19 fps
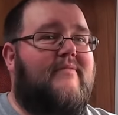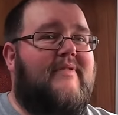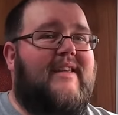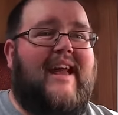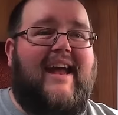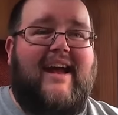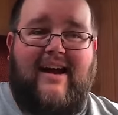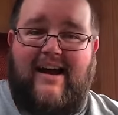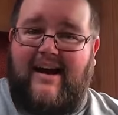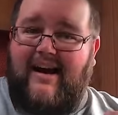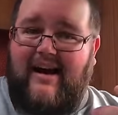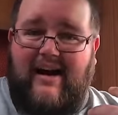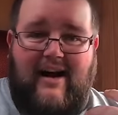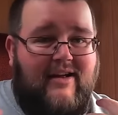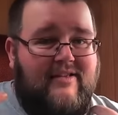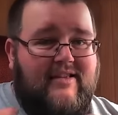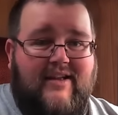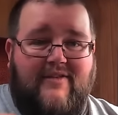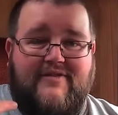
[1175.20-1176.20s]
yeah,
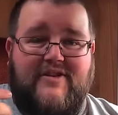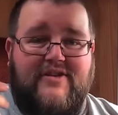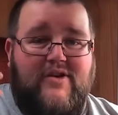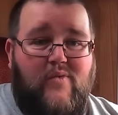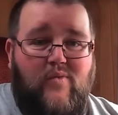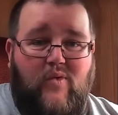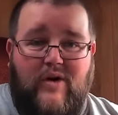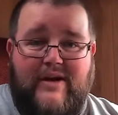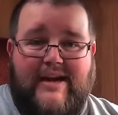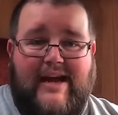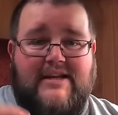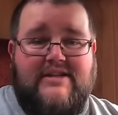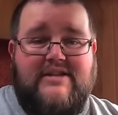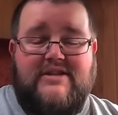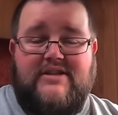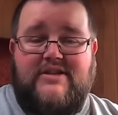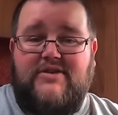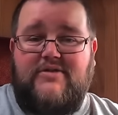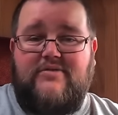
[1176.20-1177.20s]
I'd love to know what
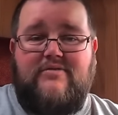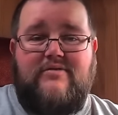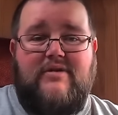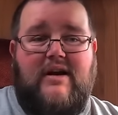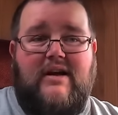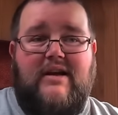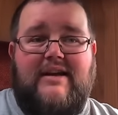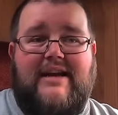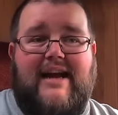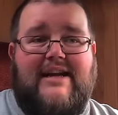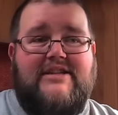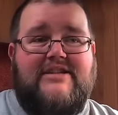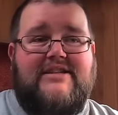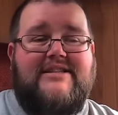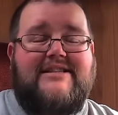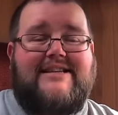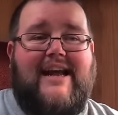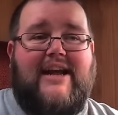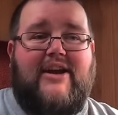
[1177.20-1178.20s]
gadgets
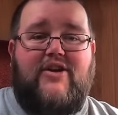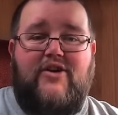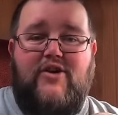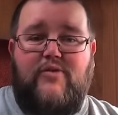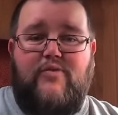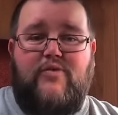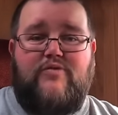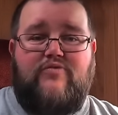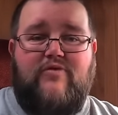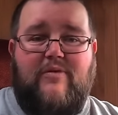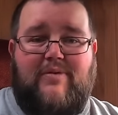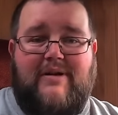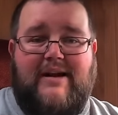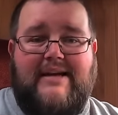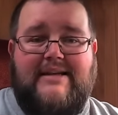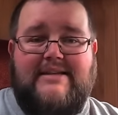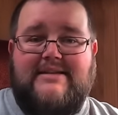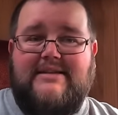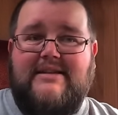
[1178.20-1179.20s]
and tech you would
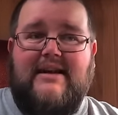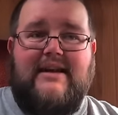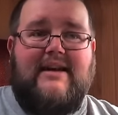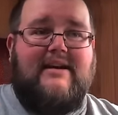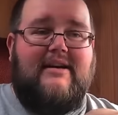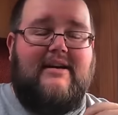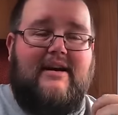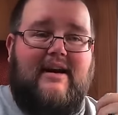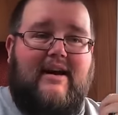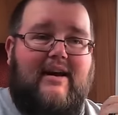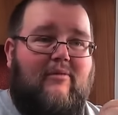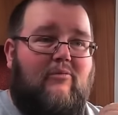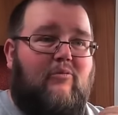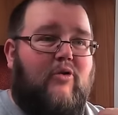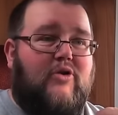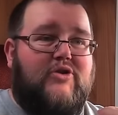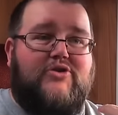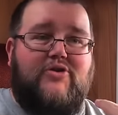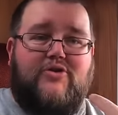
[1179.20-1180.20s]
replace.
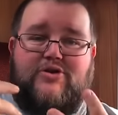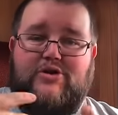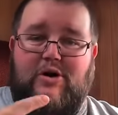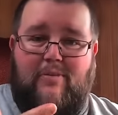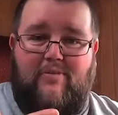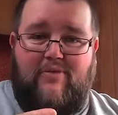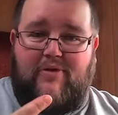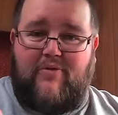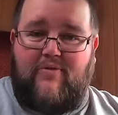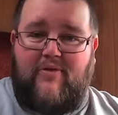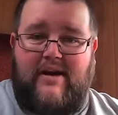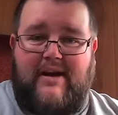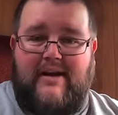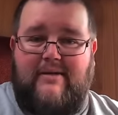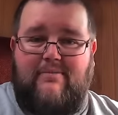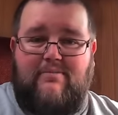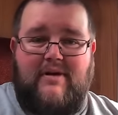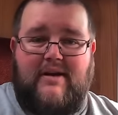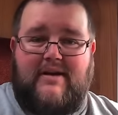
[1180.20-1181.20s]
What's your top
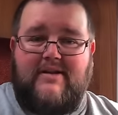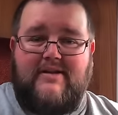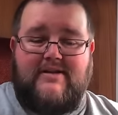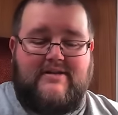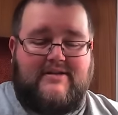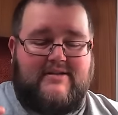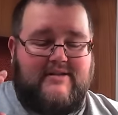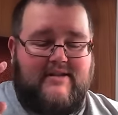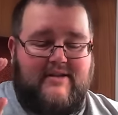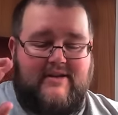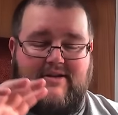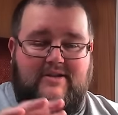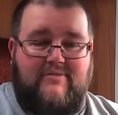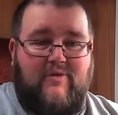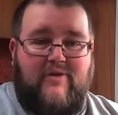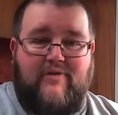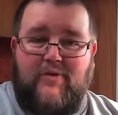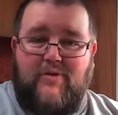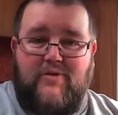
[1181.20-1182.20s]
three? Because
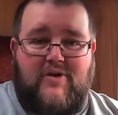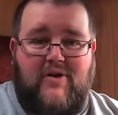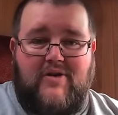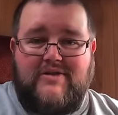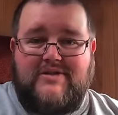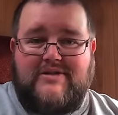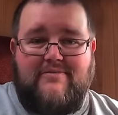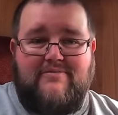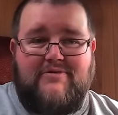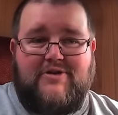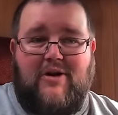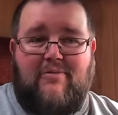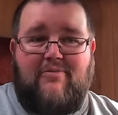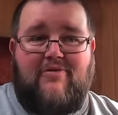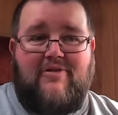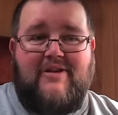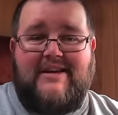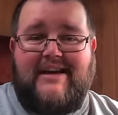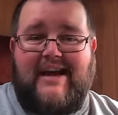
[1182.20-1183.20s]
we've all got some
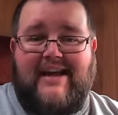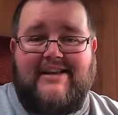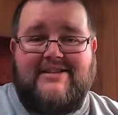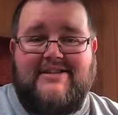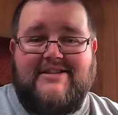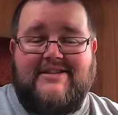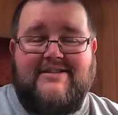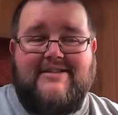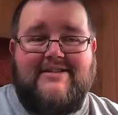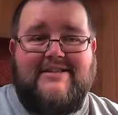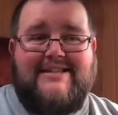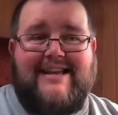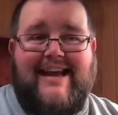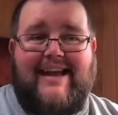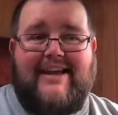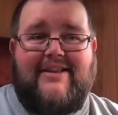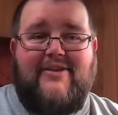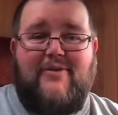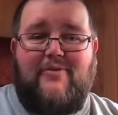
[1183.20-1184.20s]
top three gadgets and
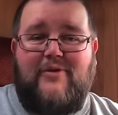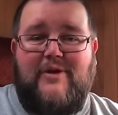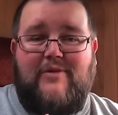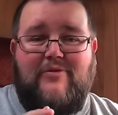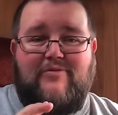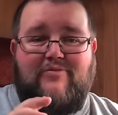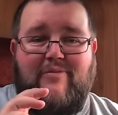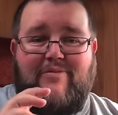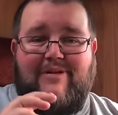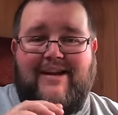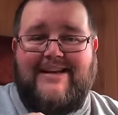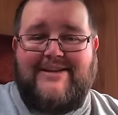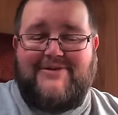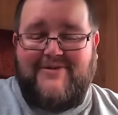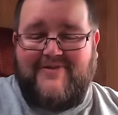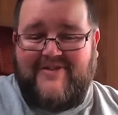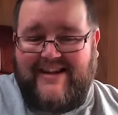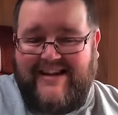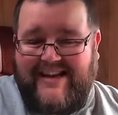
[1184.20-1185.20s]
tech that we would
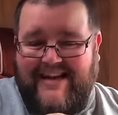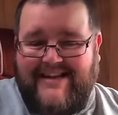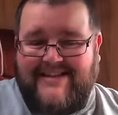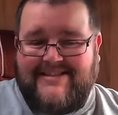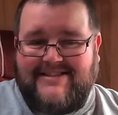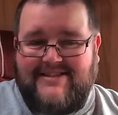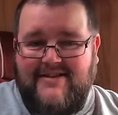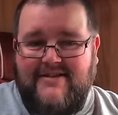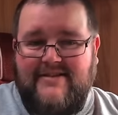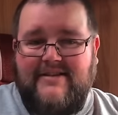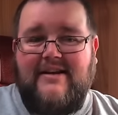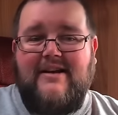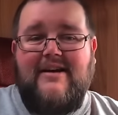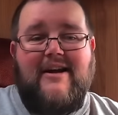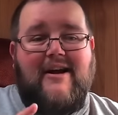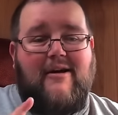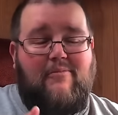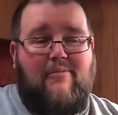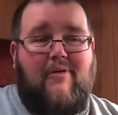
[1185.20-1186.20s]
replace with an instant.
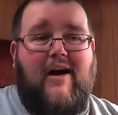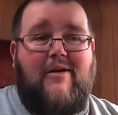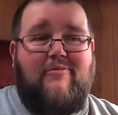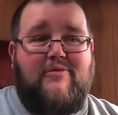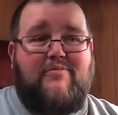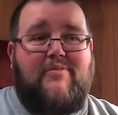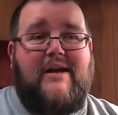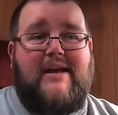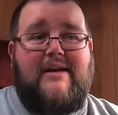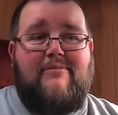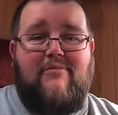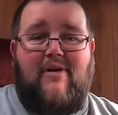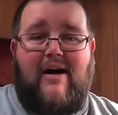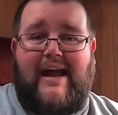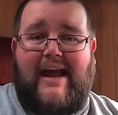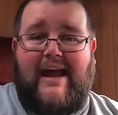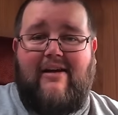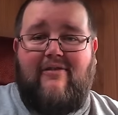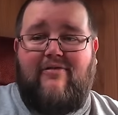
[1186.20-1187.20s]
Mine would be
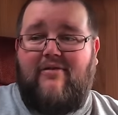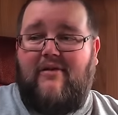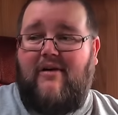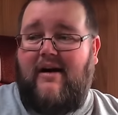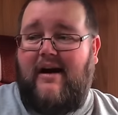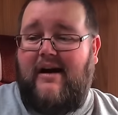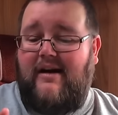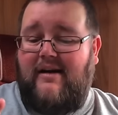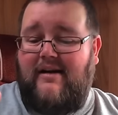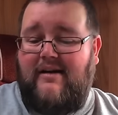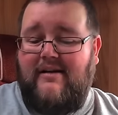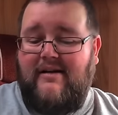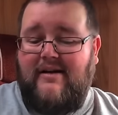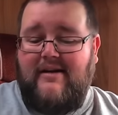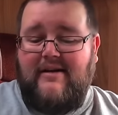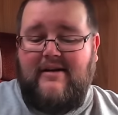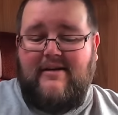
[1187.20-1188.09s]
my air fryer,